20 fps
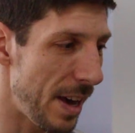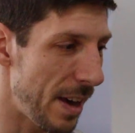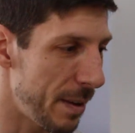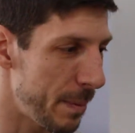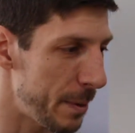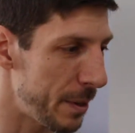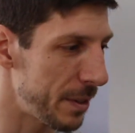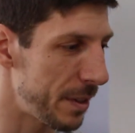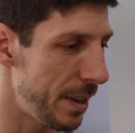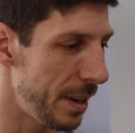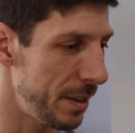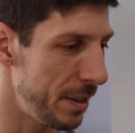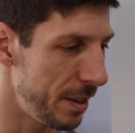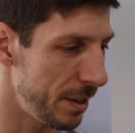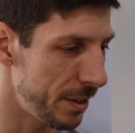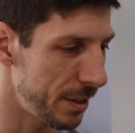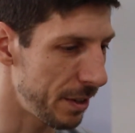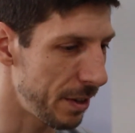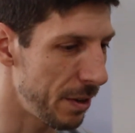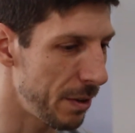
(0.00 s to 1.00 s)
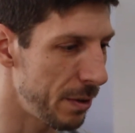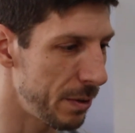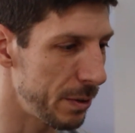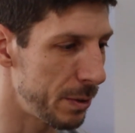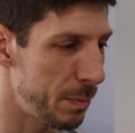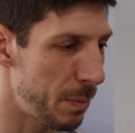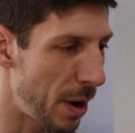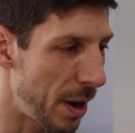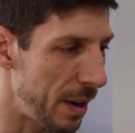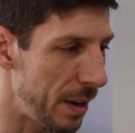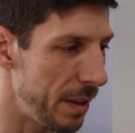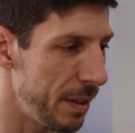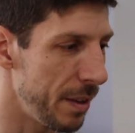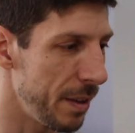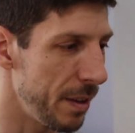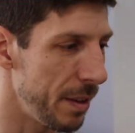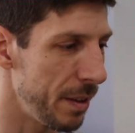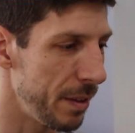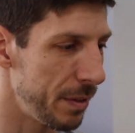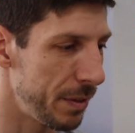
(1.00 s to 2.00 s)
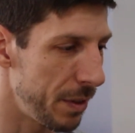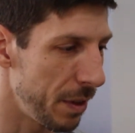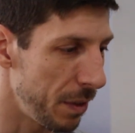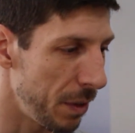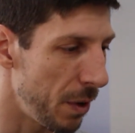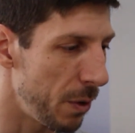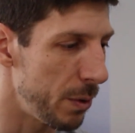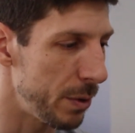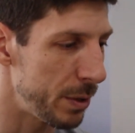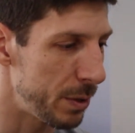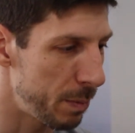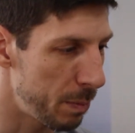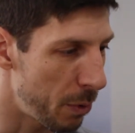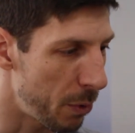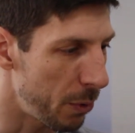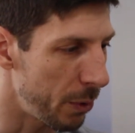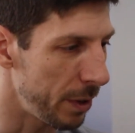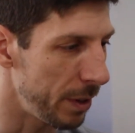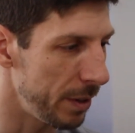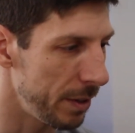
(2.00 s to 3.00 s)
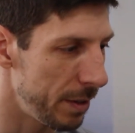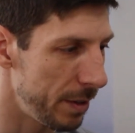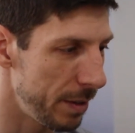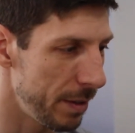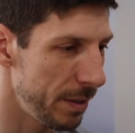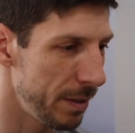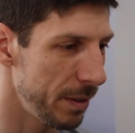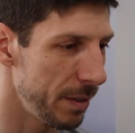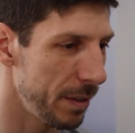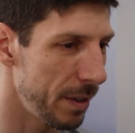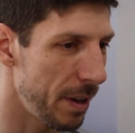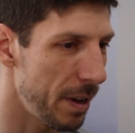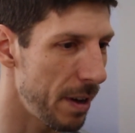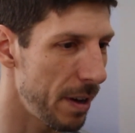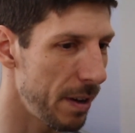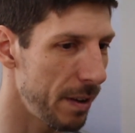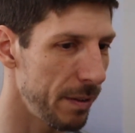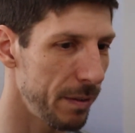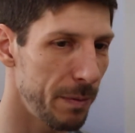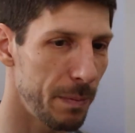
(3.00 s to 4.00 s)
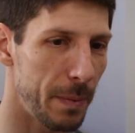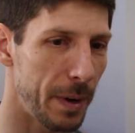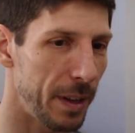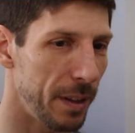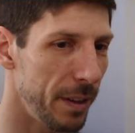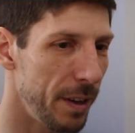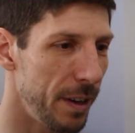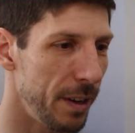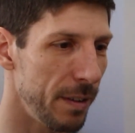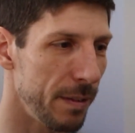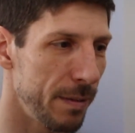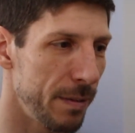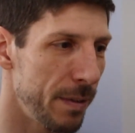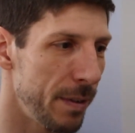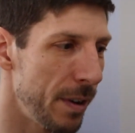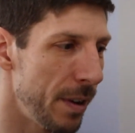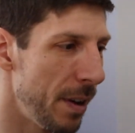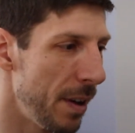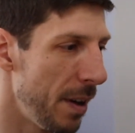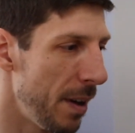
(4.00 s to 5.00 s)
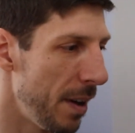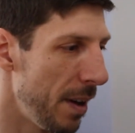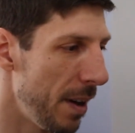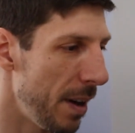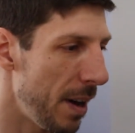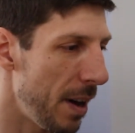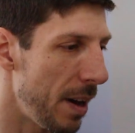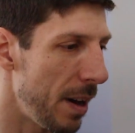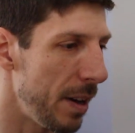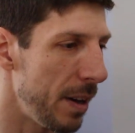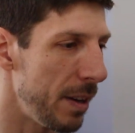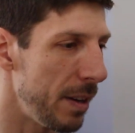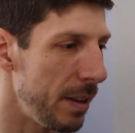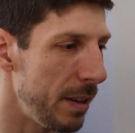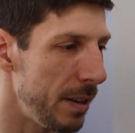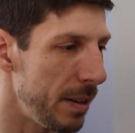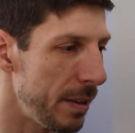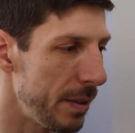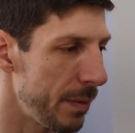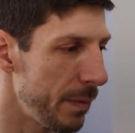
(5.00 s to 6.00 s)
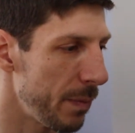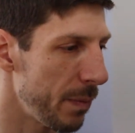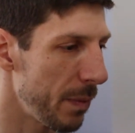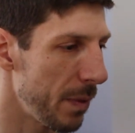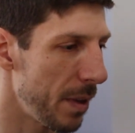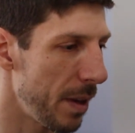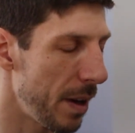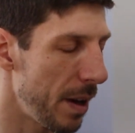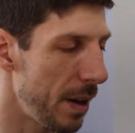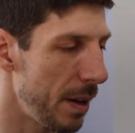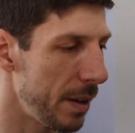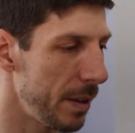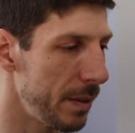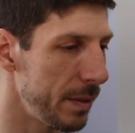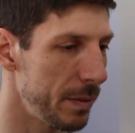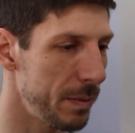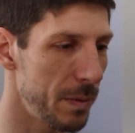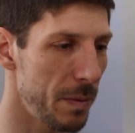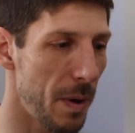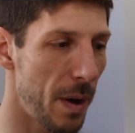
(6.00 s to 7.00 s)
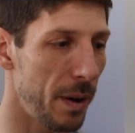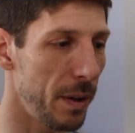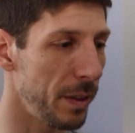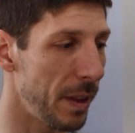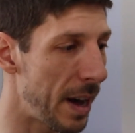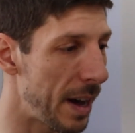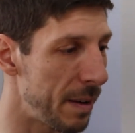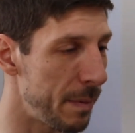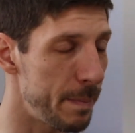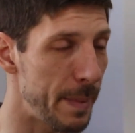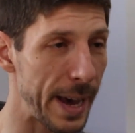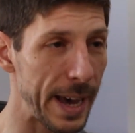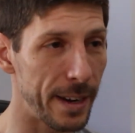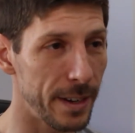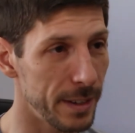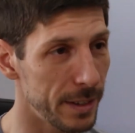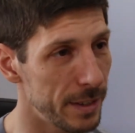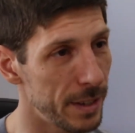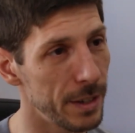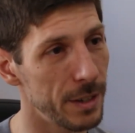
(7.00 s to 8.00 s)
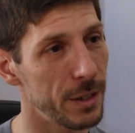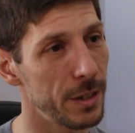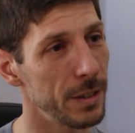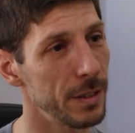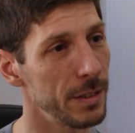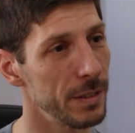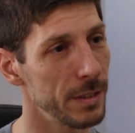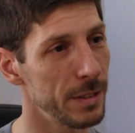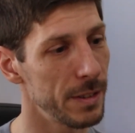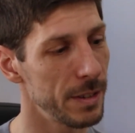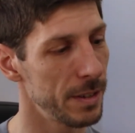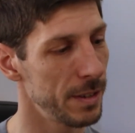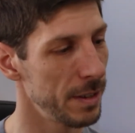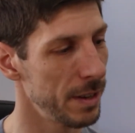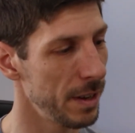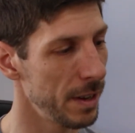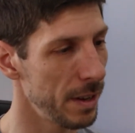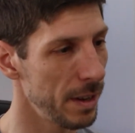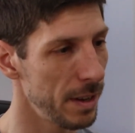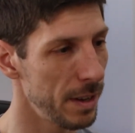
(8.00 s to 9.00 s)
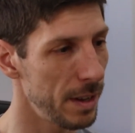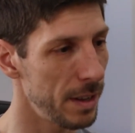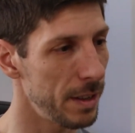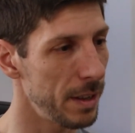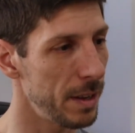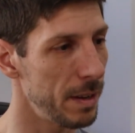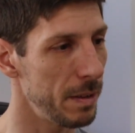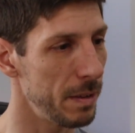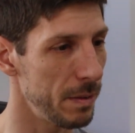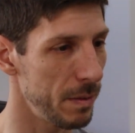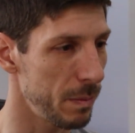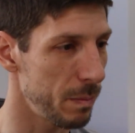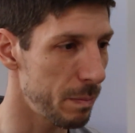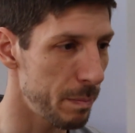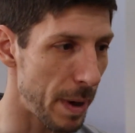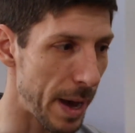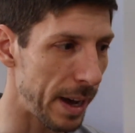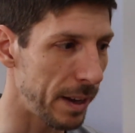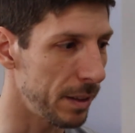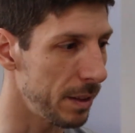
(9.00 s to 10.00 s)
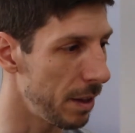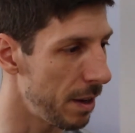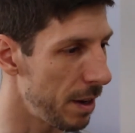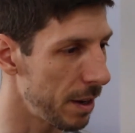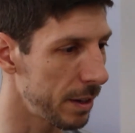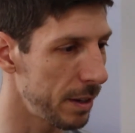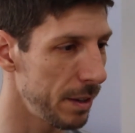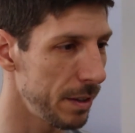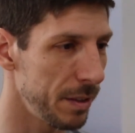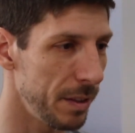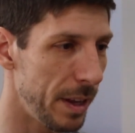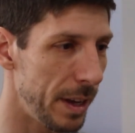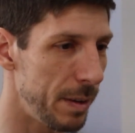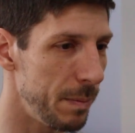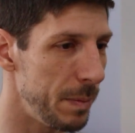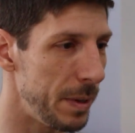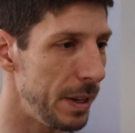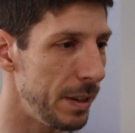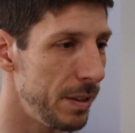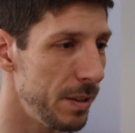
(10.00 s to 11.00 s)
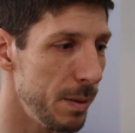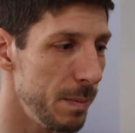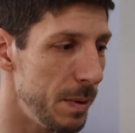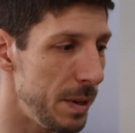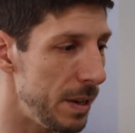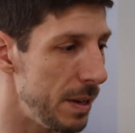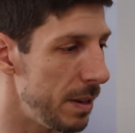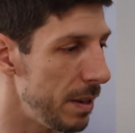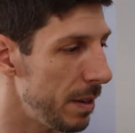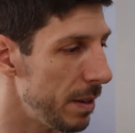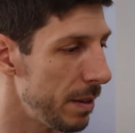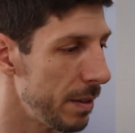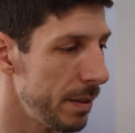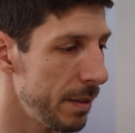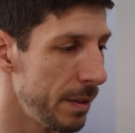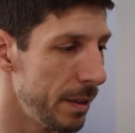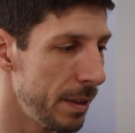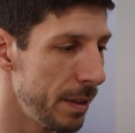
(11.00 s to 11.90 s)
Yeah, about 10 years ago was probably the lowest point of my life. I, I a lot of bad decisions and then bad luck led me to be